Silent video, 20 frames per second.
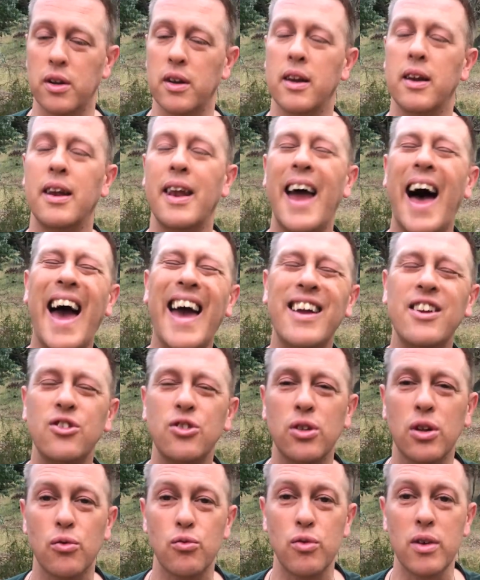and an
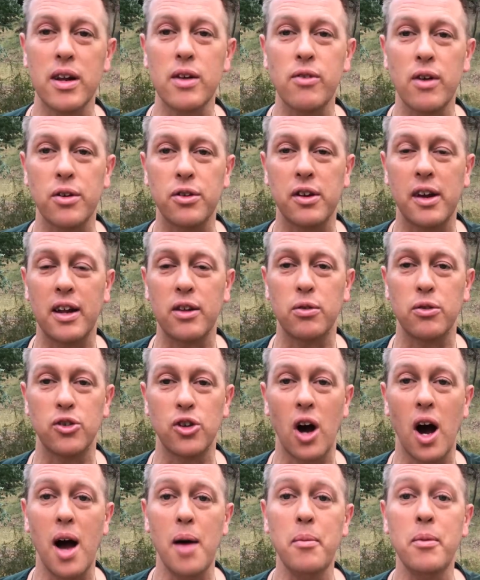angel that really resonates with
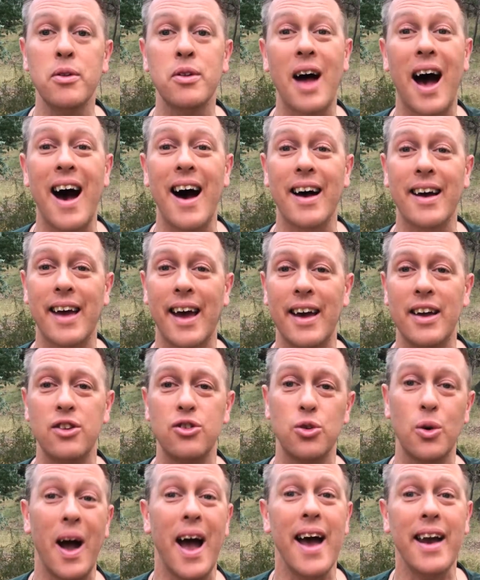thyme is
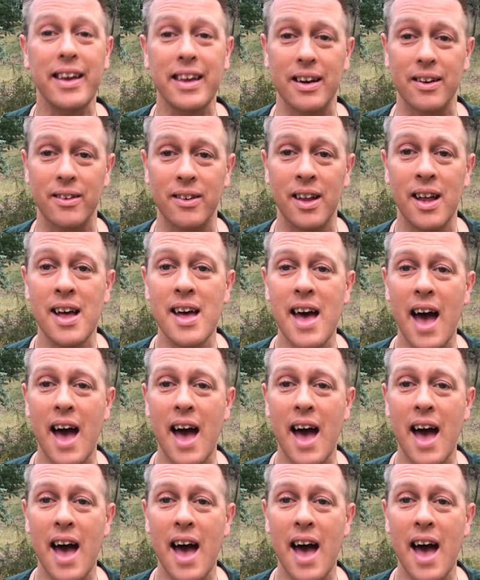Archangel Haniel.